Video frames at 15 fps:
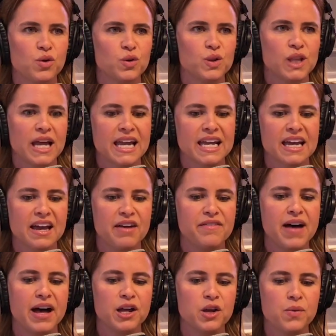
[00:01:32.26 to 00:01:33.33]
like
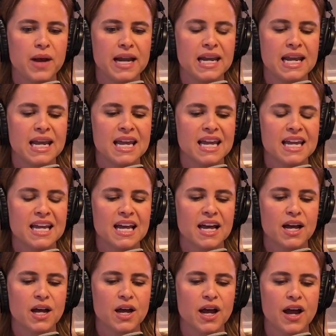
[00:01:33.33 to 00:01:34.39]
evaluating
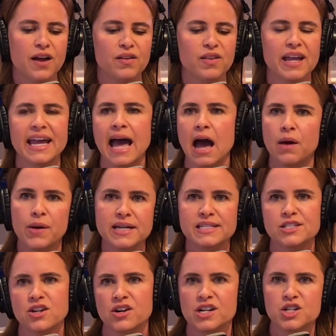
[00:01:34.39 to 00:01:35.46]
like how I
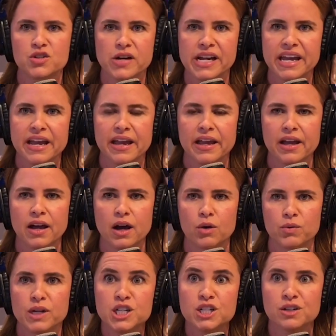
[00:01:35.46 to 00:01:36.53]
started drinking
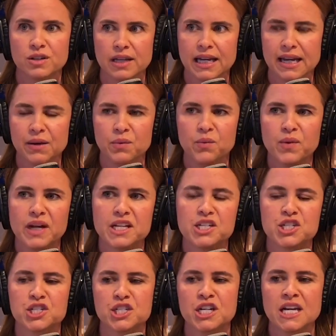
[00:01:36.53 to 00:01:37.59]
originally,
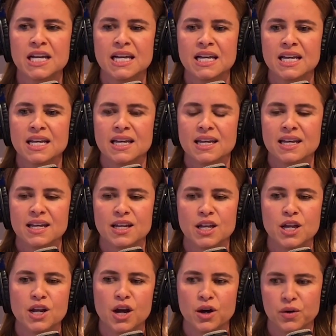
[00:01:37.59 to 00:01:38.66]
which,
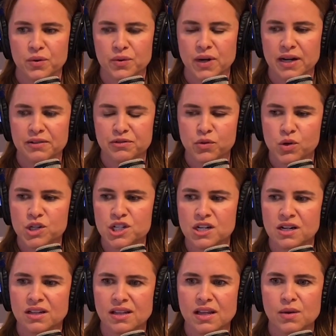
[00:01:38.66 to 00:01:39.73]

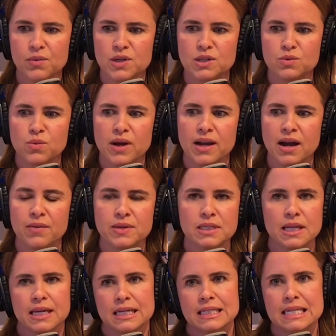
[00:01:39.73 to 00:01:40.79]
unfortunately was when I was
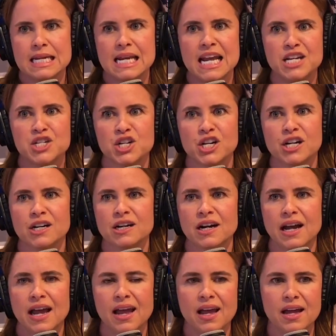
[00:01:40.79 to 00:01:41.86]
like a teenager
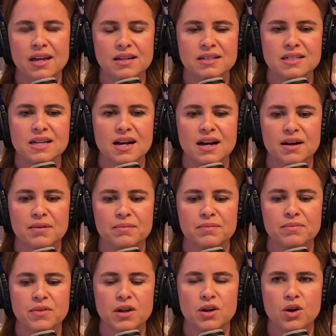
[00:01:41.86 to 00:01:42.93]
and,
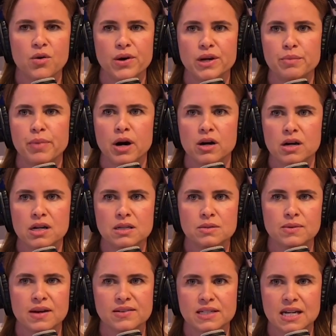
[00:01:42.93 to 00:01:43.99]
going to parties
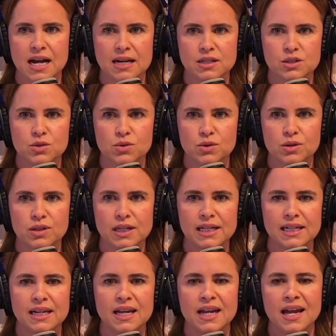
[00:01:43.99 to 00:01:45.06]
when I was in high school.
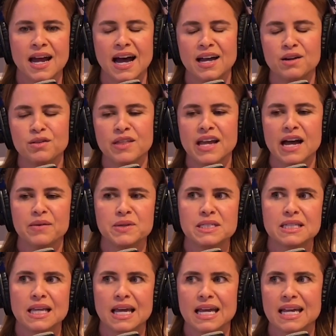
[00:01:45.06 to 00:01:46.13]
And I don't think I
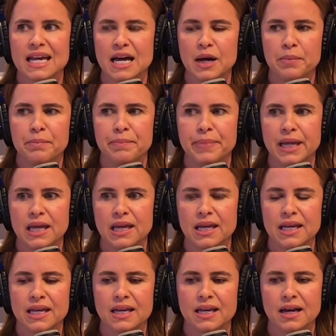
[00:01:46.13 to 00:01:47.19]
was like a
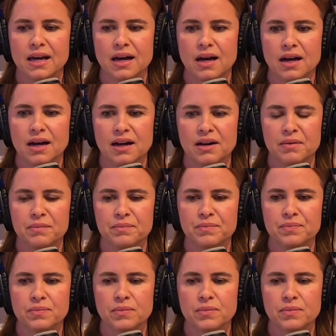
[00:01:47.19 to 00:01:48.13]
big, I